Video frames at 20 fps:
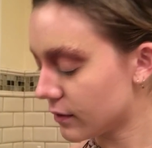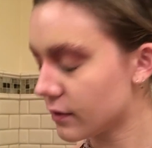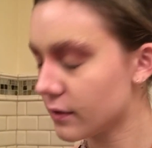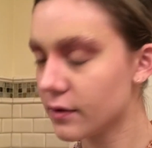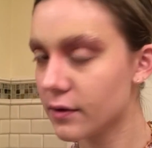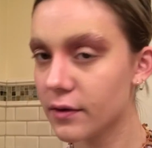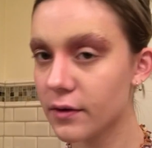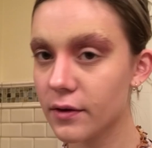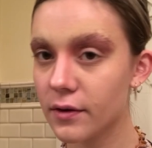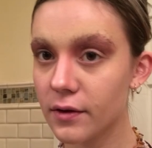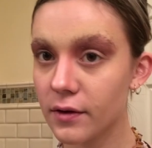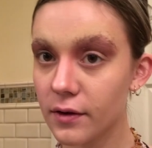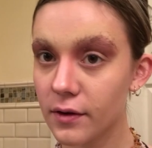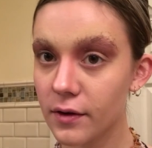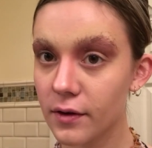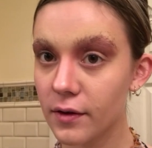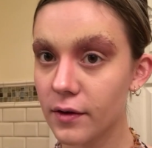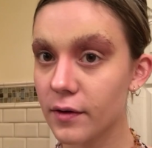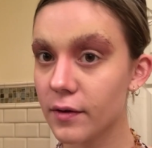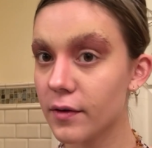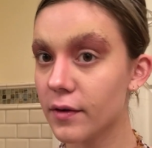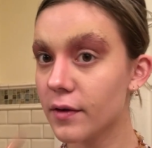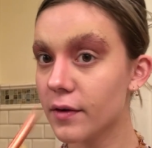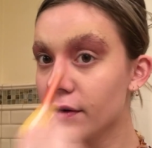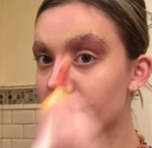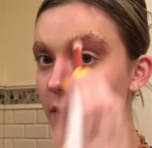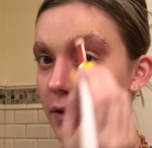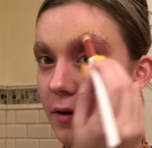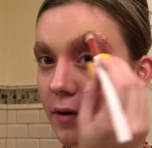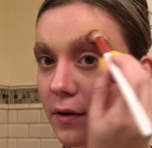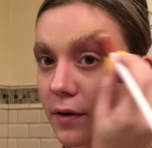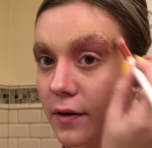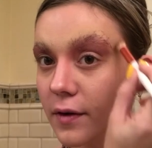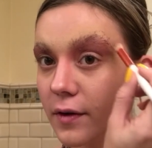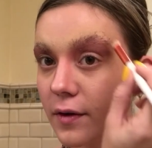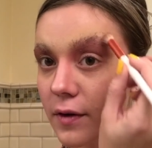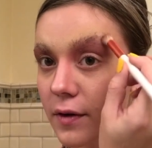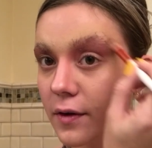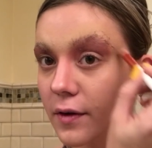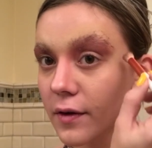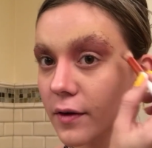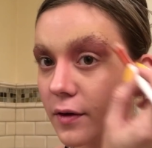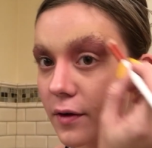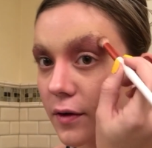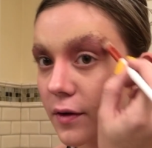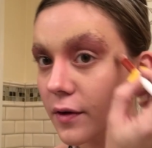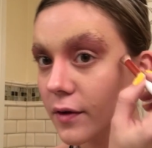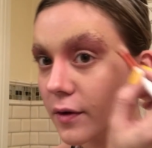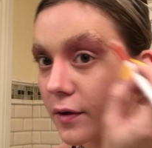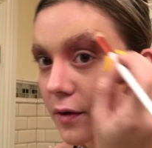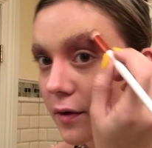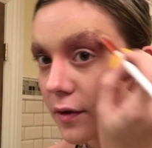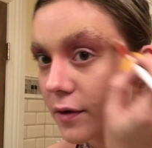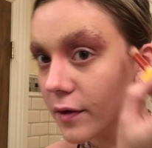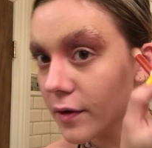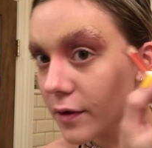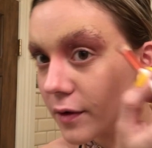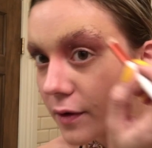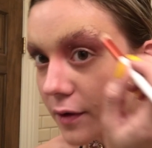No one is speaking in this clip.